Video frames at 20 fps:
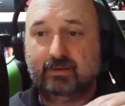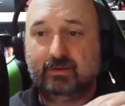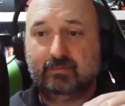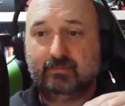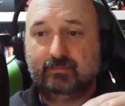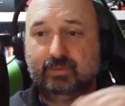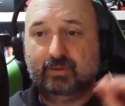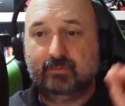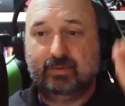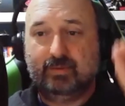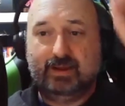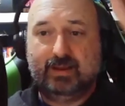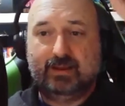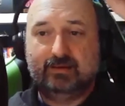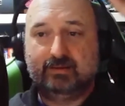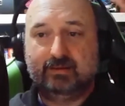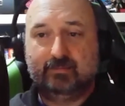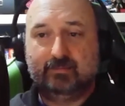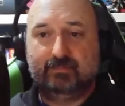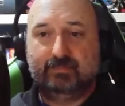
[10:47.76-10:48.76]
put my
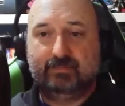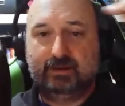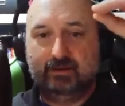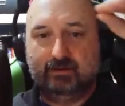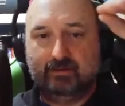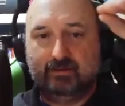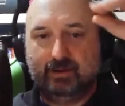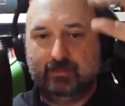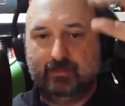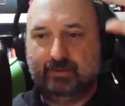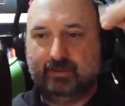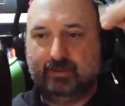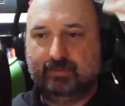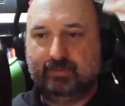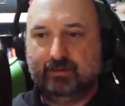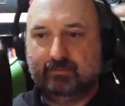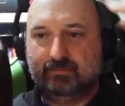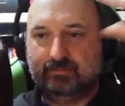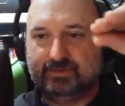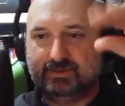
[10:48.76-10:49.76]
hand up, up their
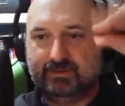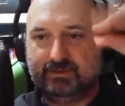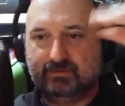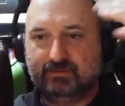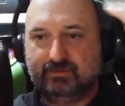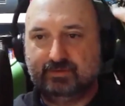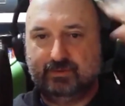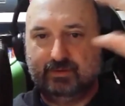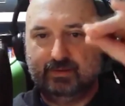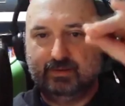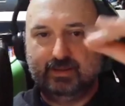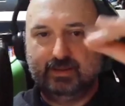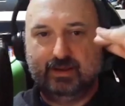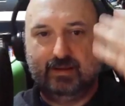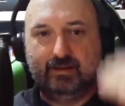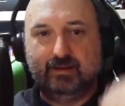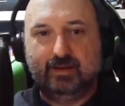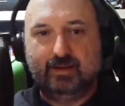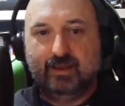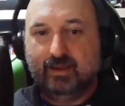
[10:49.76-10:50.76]
bums and doing
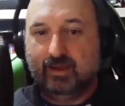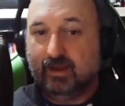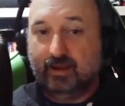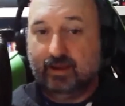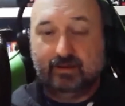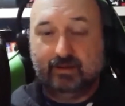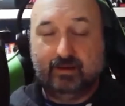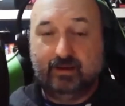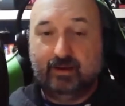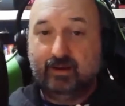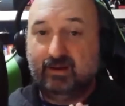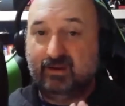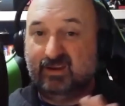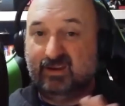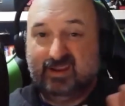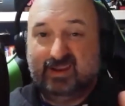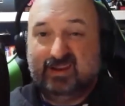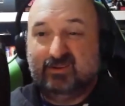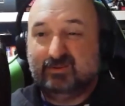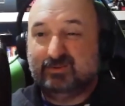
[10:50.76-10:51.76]
that. And
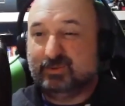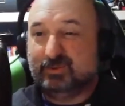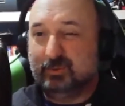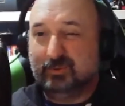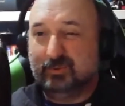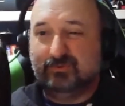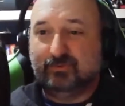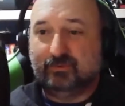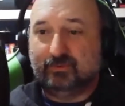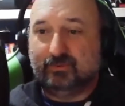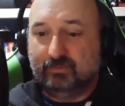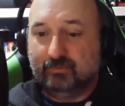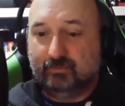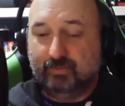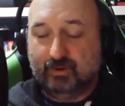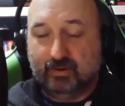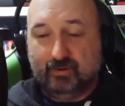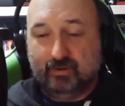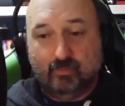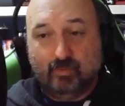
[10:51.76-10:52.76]
it looked awful.
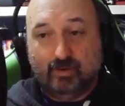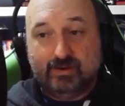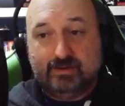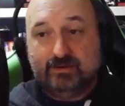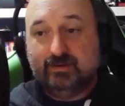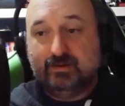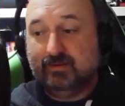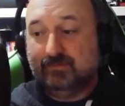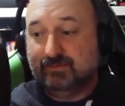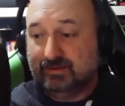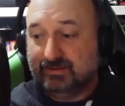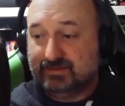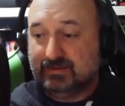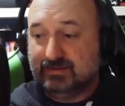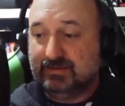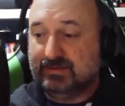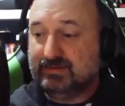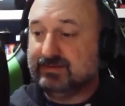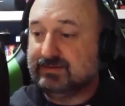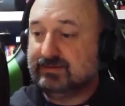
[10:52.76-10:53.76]
But when you give it to
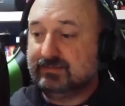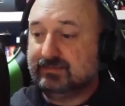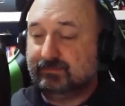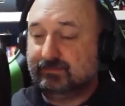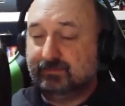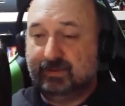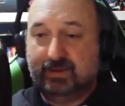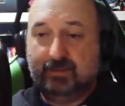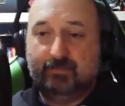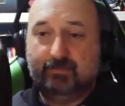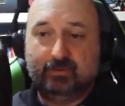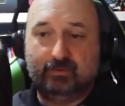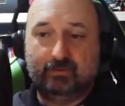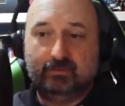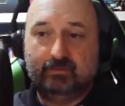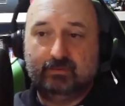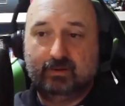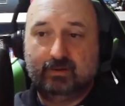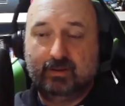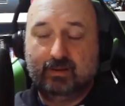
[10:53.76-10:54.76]
these
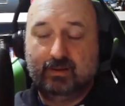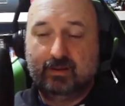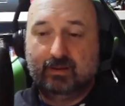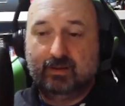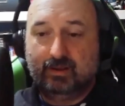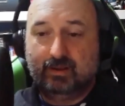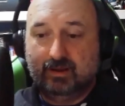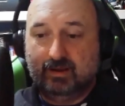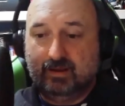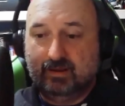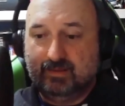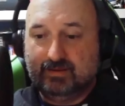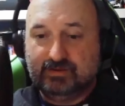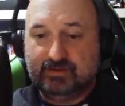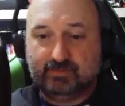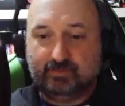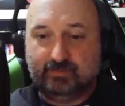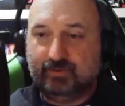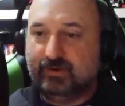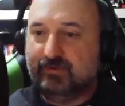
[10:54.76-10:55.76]
people, they
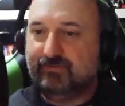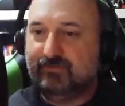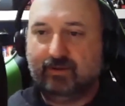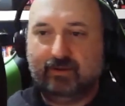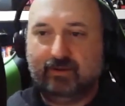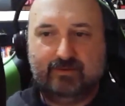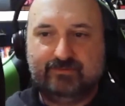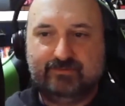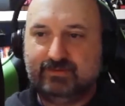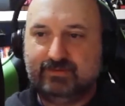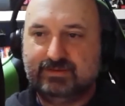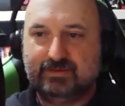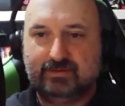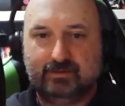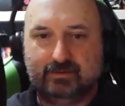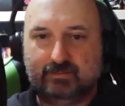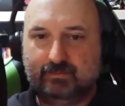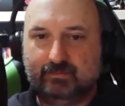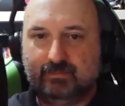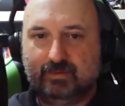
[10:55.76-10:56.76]
just breathe life into
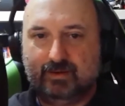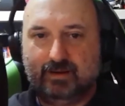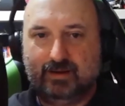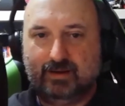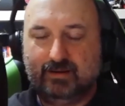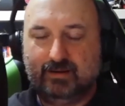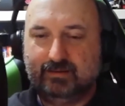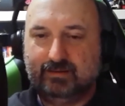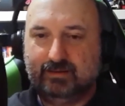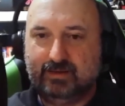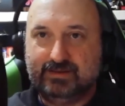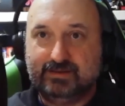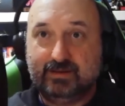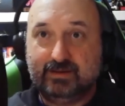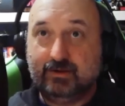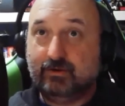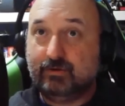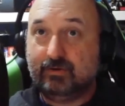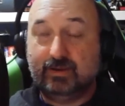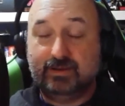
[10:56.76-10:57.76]
them. And
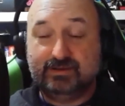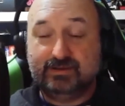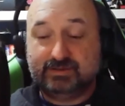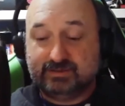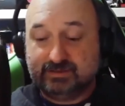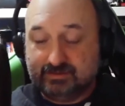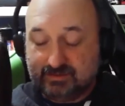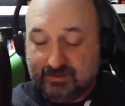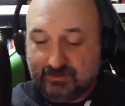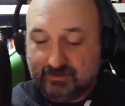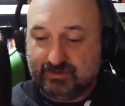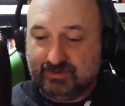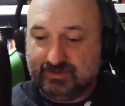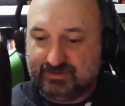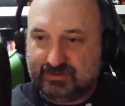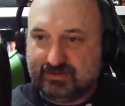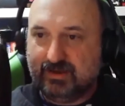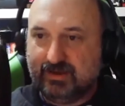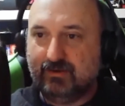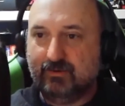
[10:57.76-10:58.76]
it's such a
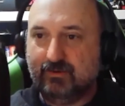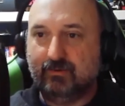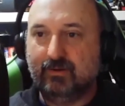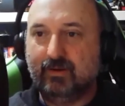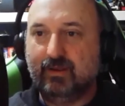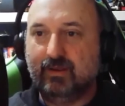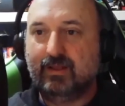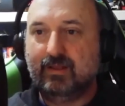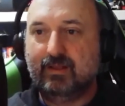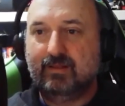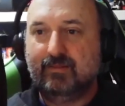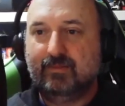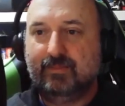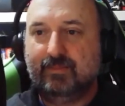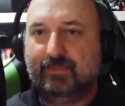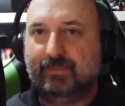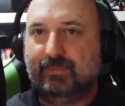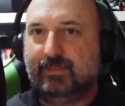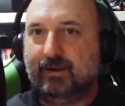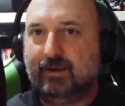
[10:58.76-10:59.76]
skill
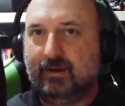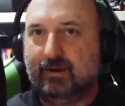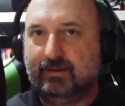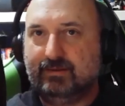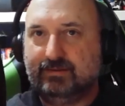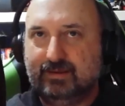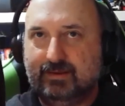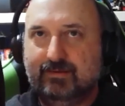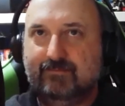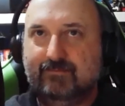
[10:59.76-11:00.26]
that I didn't